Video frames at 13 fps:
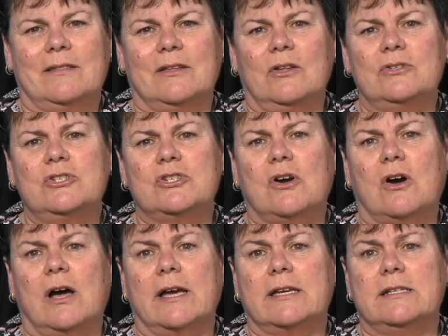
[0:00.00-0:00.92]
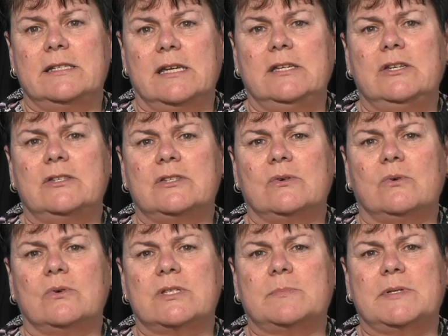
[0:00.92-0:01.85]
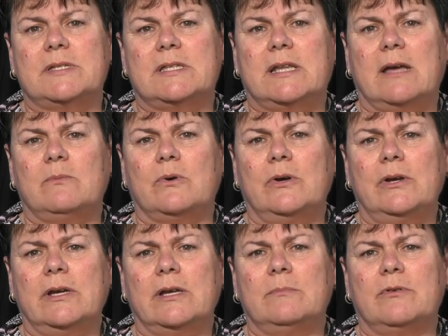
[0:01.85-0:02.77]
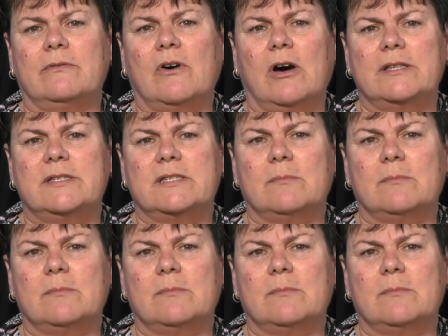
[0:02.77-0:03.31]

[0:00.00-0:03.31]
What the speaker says: The Loddon Shire continues to auspice the network and provides